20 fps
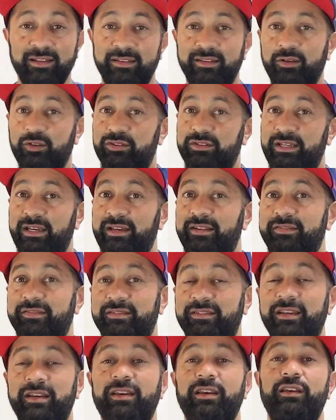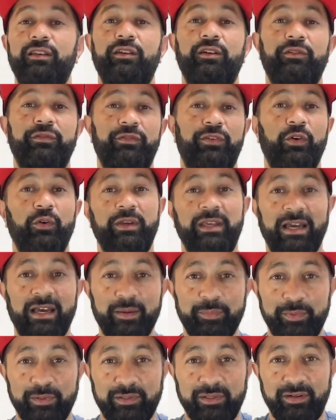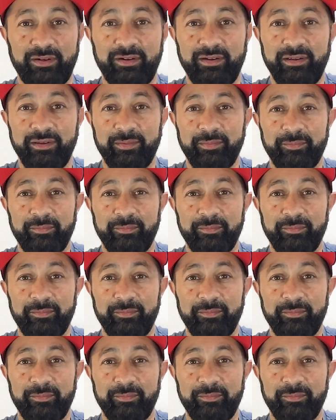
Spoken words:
They'll test your vocabulary.